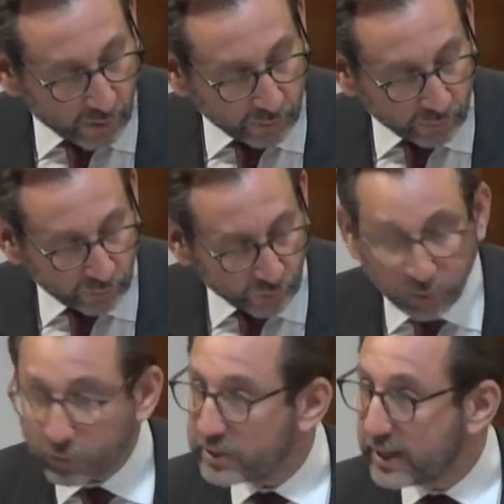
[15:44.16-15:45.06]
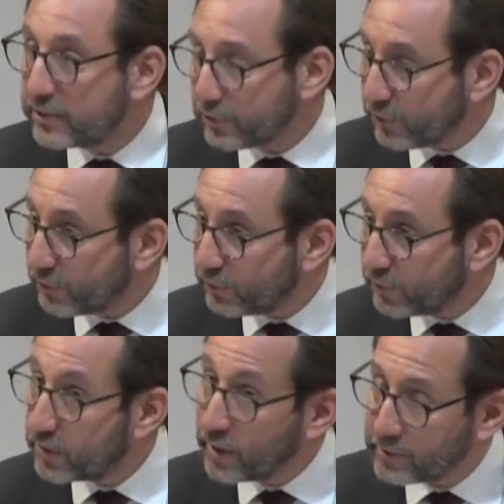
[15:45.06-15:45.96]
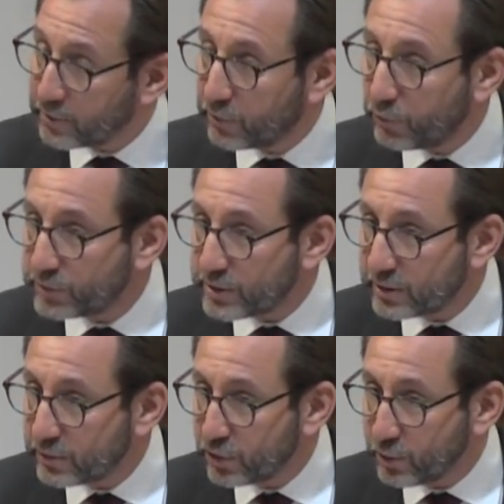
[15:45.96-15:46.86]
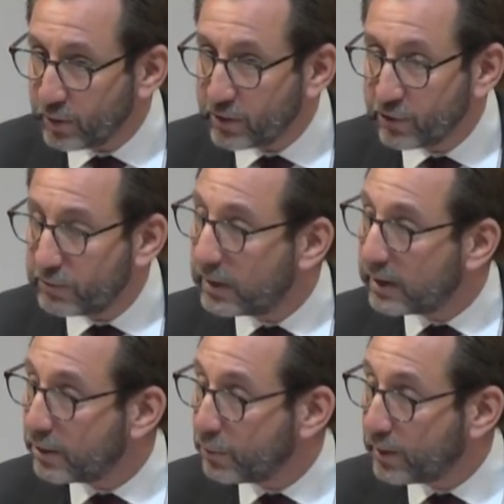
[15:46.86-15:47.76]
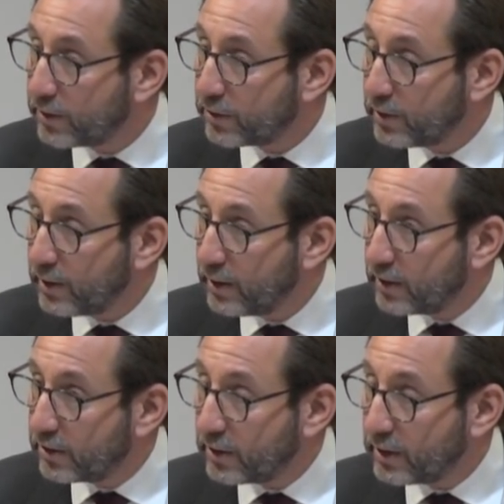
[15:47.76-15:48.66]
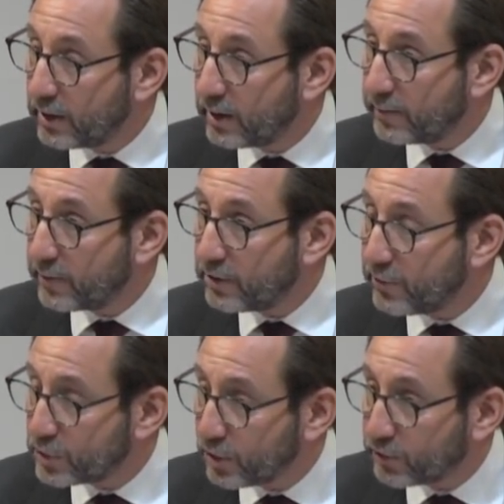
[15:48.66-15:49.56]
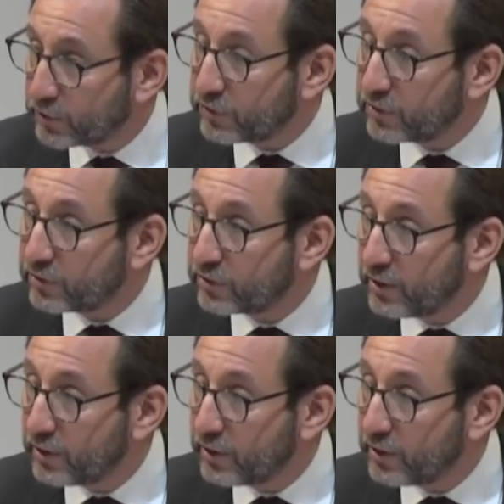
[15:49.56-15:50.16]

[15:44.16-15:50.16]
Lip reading: before your attendance on the night of the 14th of June, were you familiar with the individual officers